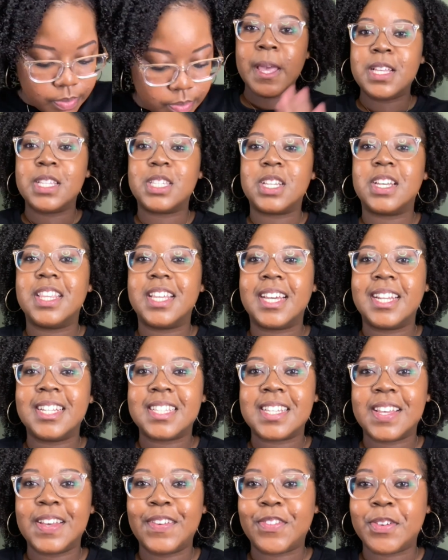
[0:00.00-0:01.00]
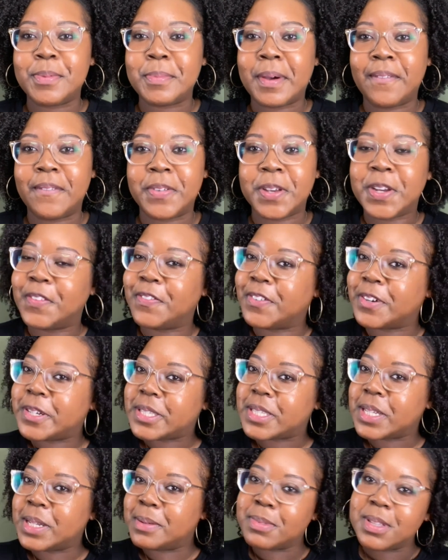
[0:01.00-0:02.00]
So that is it for my very
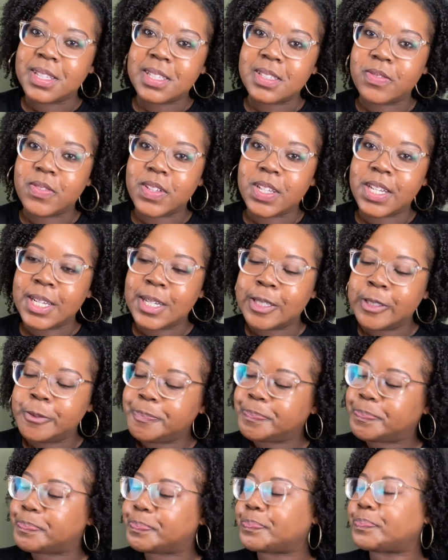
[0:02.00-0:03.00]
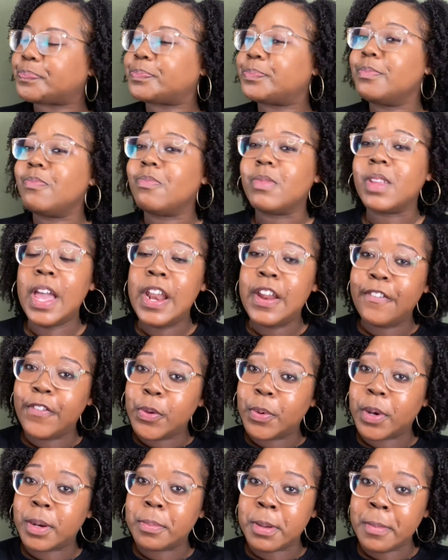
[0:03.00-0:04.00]
first Empties video. And if you
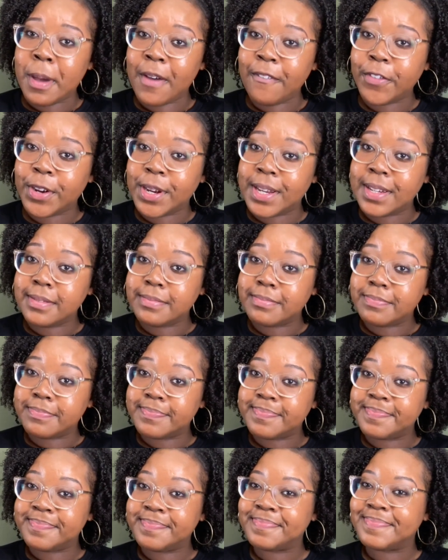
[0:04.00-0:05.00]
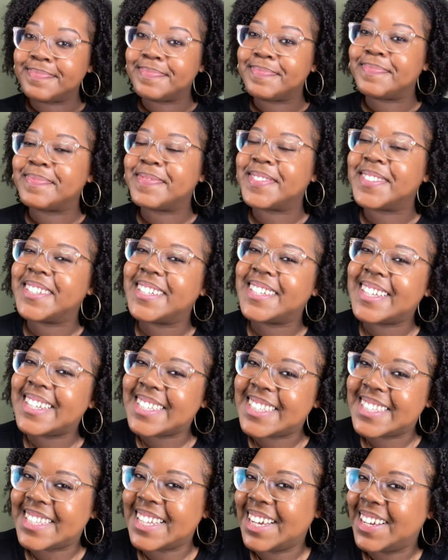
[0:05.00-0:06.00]
want to be my friend,
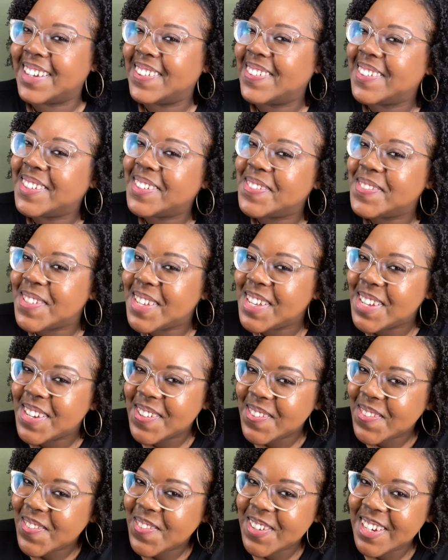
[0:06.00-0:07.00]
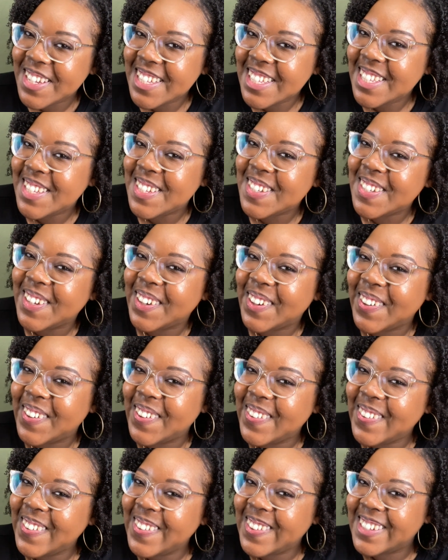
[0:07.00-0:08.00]
because I want to be your friend
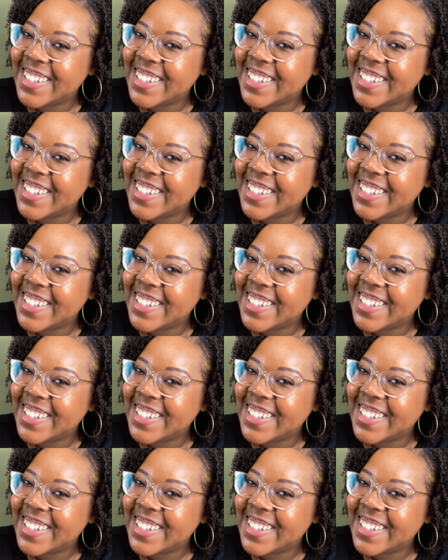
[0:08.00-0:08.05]
too,